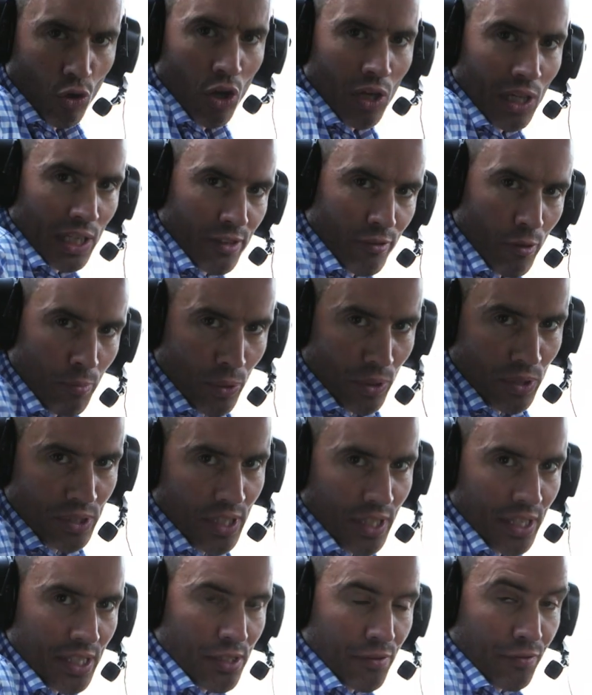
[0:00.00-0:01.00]
Royal Liverpool
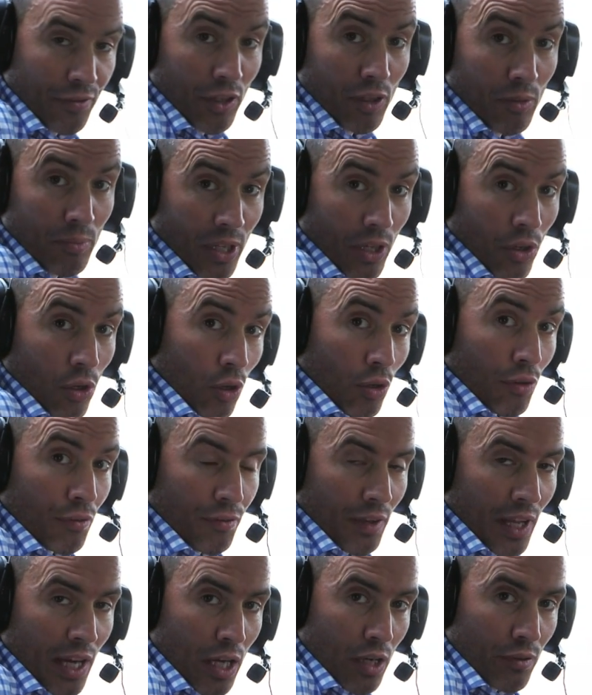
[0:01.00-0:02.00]
today to film the whole
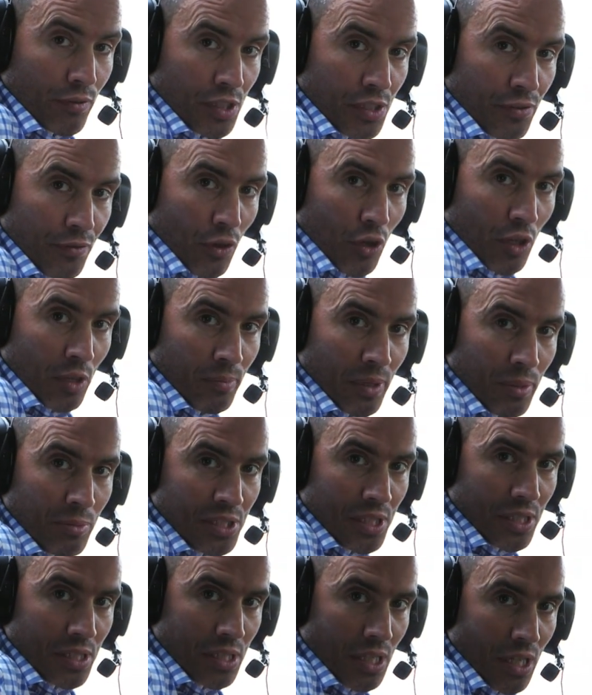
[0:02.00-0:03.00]
flyovers for the BBC's